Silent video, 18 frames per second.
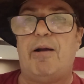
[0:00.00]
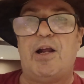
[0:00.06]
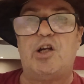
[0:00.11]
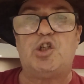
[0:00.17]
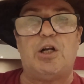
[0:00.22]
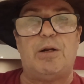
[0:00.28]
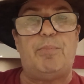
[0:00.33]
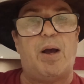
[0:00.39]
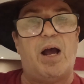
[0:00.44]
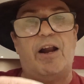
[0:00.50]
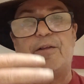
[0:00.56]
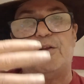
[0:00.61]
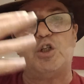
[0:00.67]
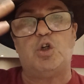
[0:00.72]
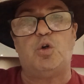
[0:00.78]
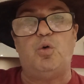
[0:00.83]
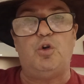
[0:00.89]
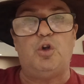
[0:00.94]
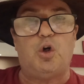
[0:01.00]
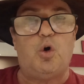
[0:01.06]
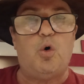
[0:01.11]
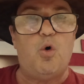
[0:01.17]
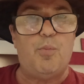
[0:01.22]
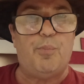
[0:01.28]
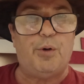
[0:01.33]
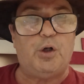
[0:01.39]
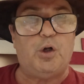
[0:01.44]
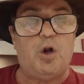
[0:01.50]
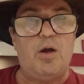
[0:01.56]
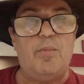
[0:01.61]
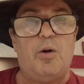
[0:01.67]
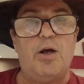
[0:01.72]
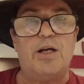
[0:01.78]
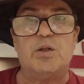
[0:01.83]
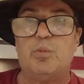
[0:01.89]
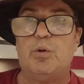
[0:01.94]
actually part of this corporate
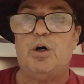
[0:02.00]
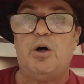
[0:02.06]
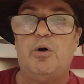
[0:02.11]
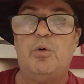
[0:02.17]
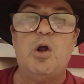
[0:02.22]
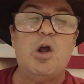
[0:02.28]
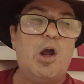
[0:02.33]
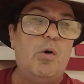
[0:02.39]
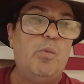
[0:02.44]
globalized world